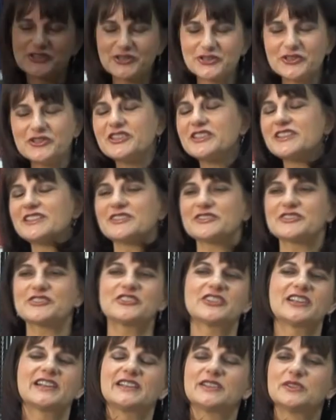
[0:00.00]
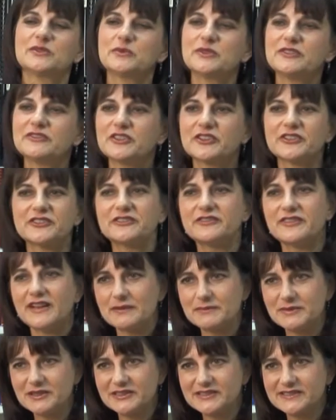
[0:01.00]
true that in Australia we've got a
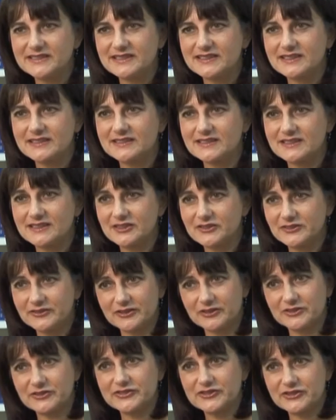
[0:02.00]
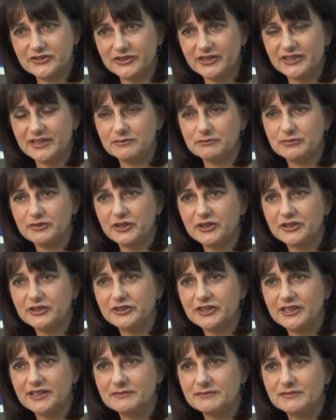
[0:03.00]
fabulous cervical screening
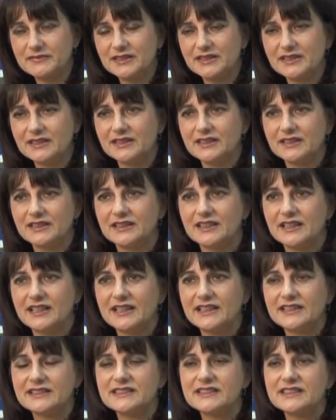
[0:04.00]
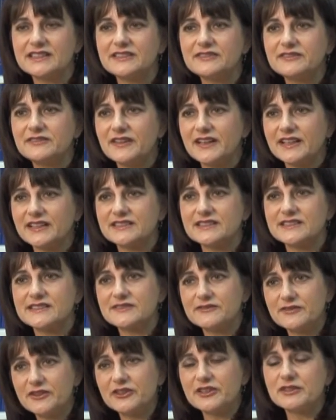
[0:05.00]
program. And in fact, it's
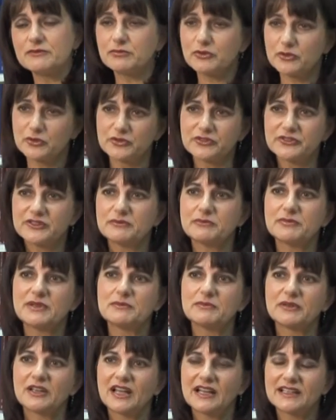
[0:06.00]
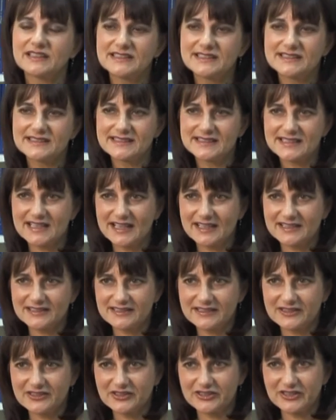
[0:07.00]
very important that people
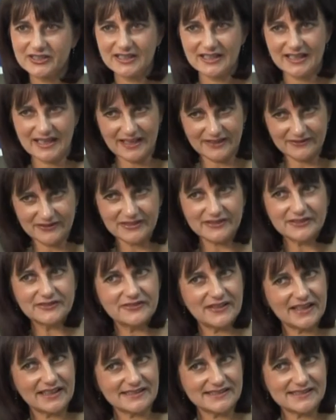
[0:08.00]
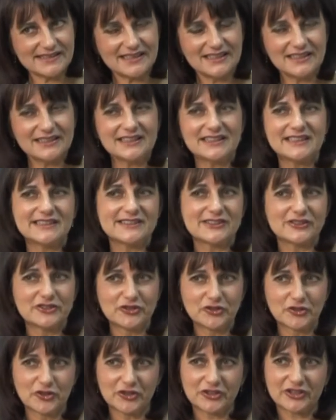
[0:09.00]
understand that having the vaccine is
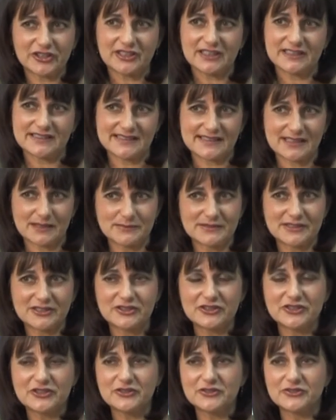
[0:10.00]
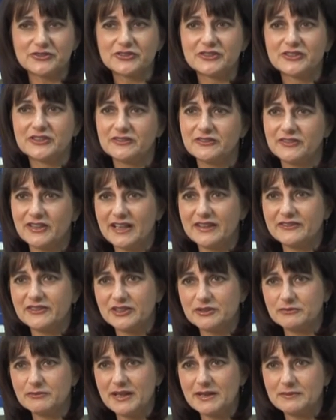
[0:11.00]
not a substitute for
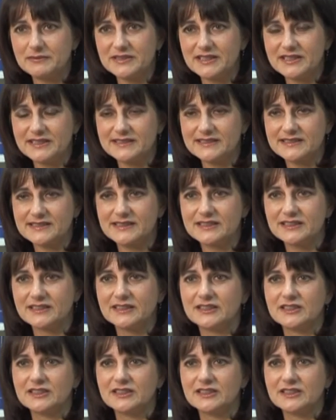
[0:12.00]
having a Pap test.